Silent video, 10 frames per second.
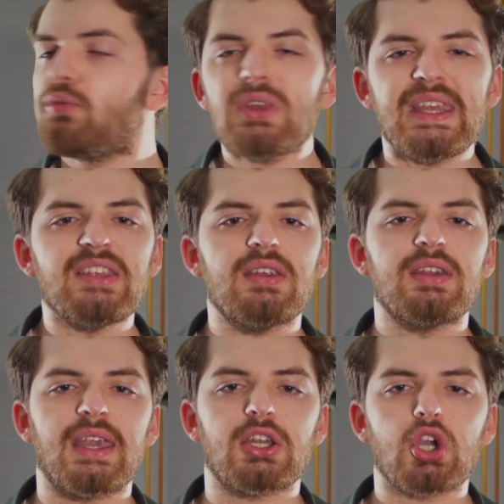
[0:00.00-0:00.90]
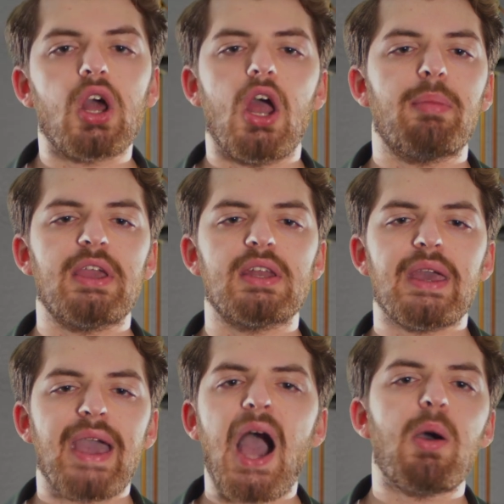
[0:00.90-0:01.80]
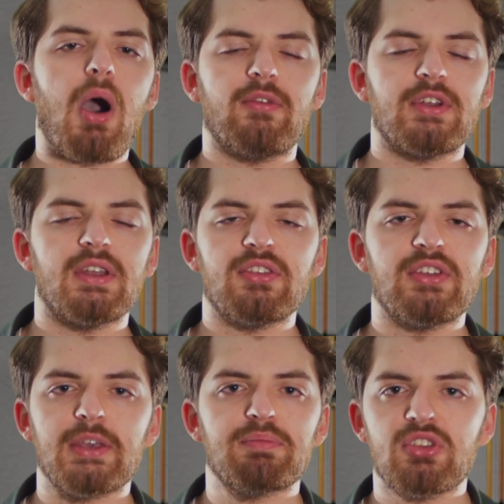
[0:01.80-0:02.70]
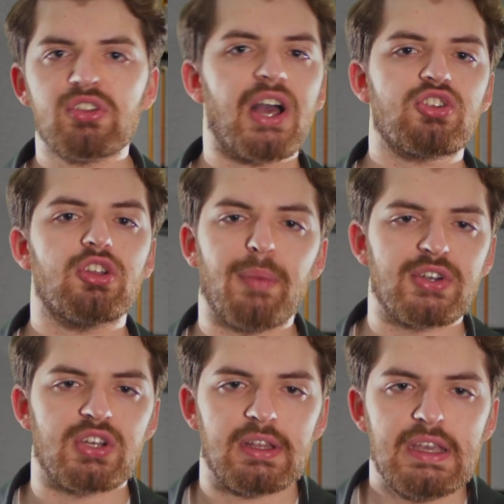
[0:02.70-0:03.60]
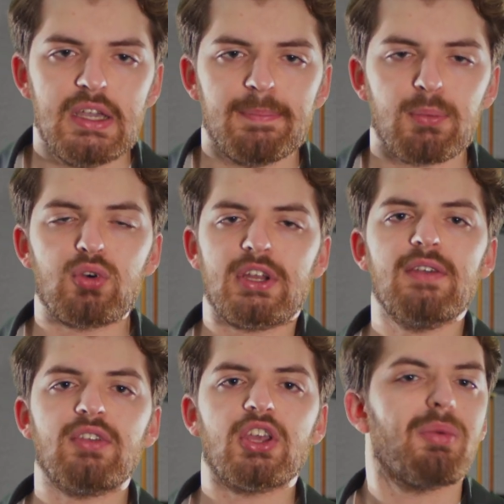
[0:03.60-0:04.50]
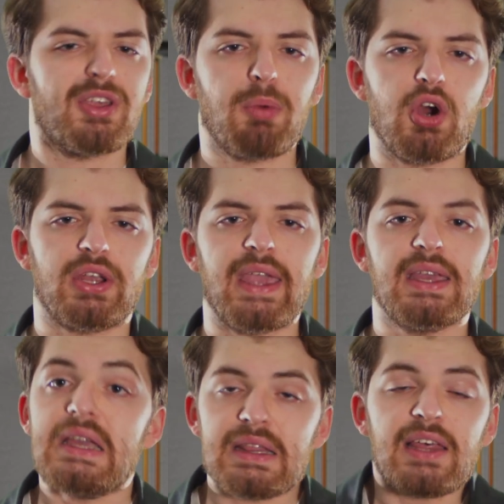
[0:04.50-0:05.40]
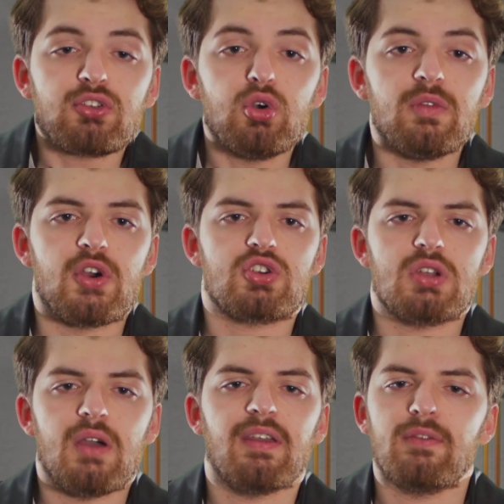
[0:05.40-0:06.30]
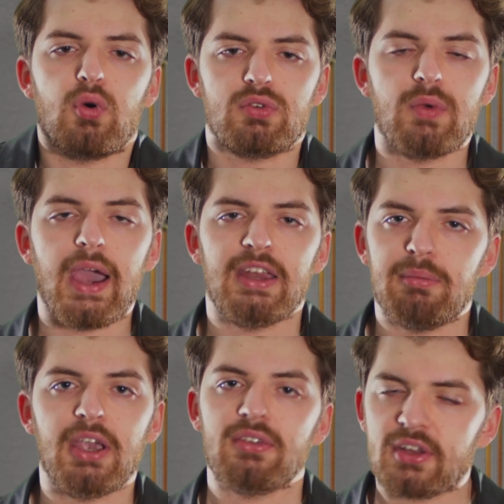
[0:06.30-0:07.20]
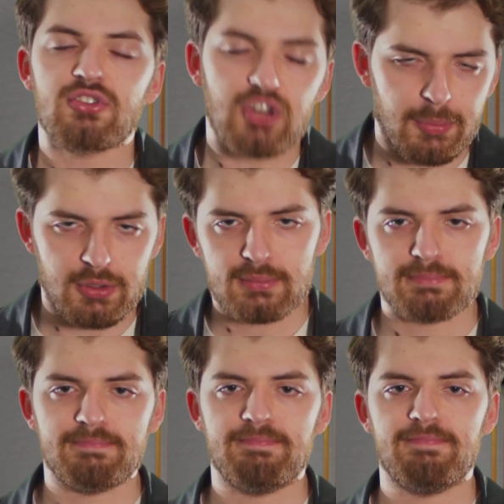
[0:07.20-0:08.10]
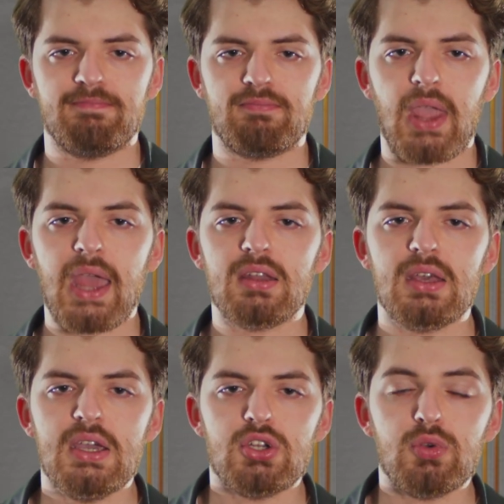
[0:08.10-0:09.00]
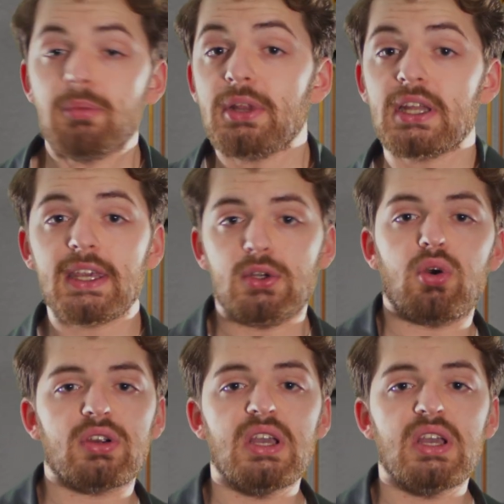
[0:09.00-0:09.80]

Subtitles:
really easy to get caught up in how often Disney slashes a budget, or gives a US park a less cool version of a foreign ride because it's cheaper. And to completely ignore